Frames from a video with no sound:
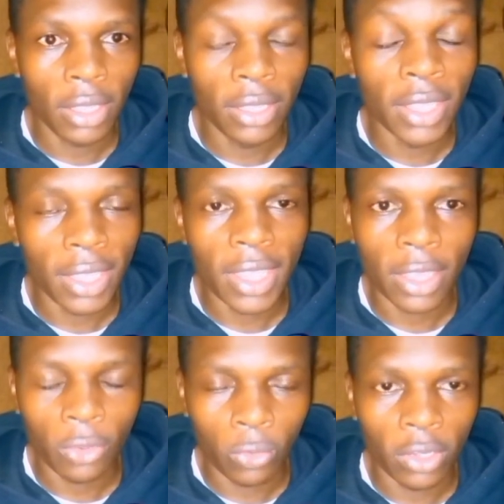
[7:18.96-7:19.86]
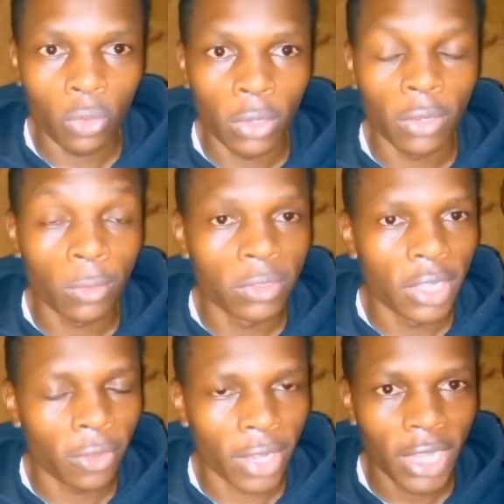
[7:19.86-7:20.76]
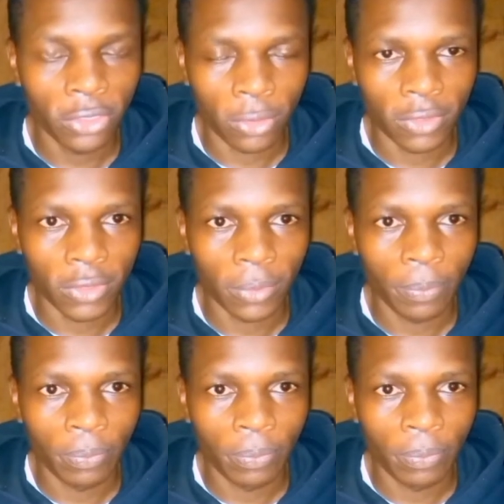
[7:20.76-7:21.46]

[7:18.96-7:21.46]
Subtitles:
in the year 2022 general elections.